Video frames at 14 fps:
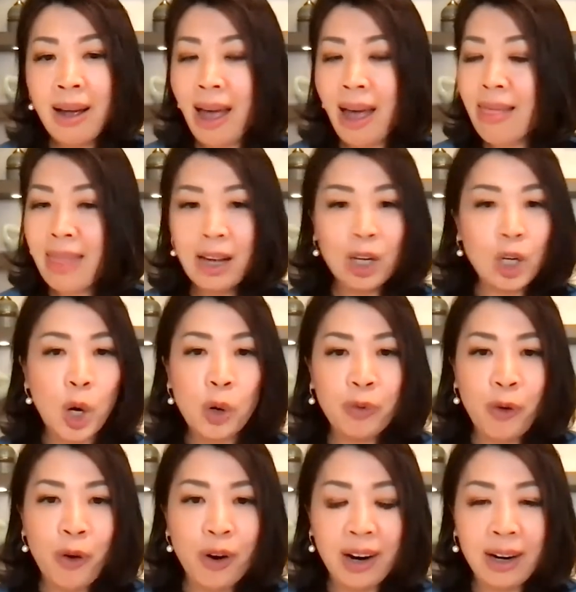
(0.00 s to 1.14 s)
and then go
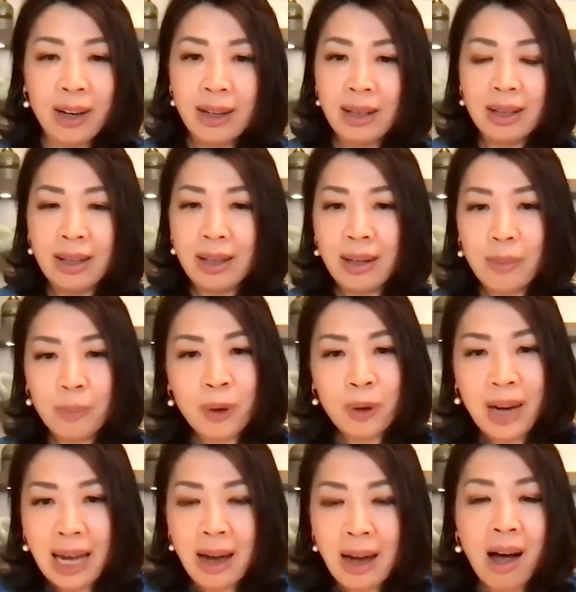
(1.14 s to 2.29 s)
for it. Put
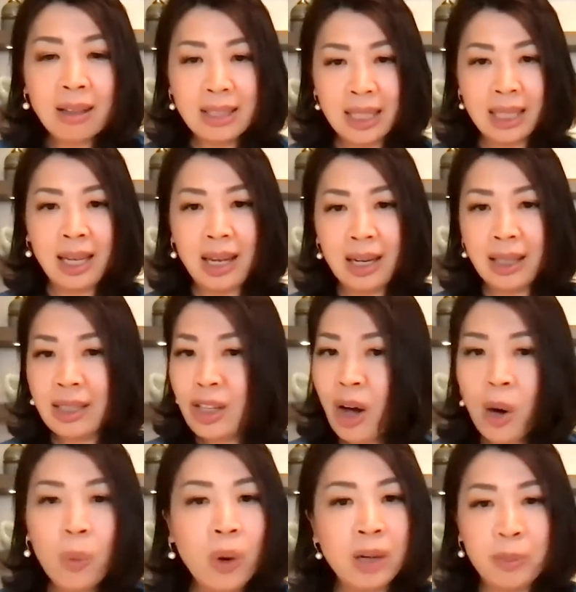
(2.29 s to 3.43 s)
on all the gear. You
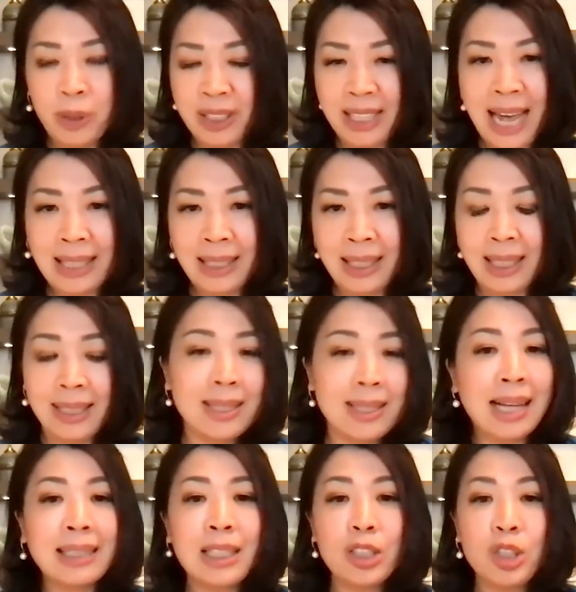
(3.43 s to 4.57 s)
are well protected. It's
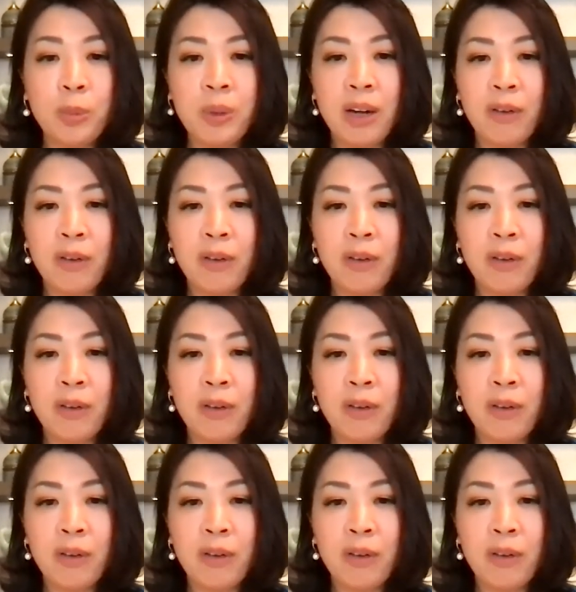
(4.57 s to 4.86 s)
nothing to be